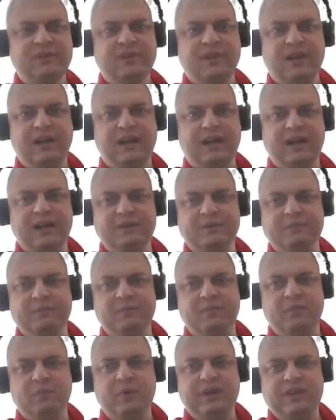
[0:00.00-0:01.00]
Yeah.
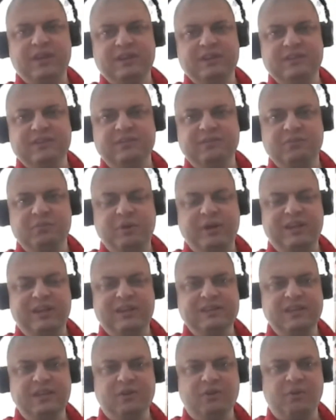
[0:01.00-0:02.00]
we
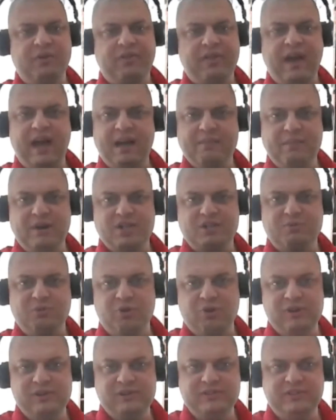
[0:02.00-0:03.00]
can deal with that much
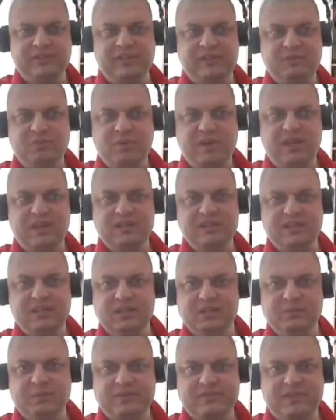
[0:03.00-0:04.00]
more easily than we can
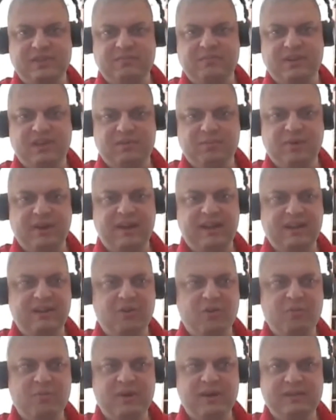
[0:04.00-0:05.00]
deal with somebody bringing
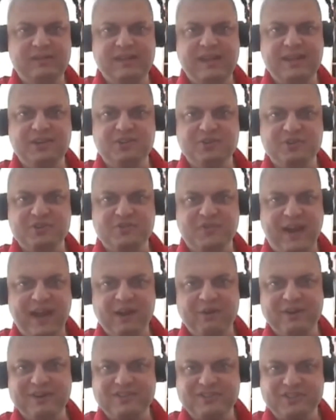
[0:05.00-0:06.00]
home a dangerous
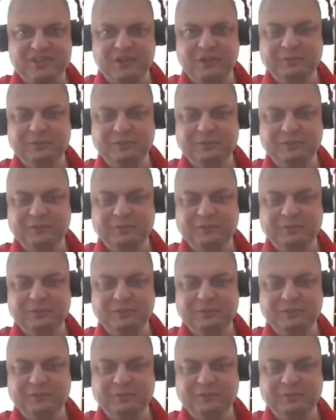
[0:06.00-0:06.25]
virus. So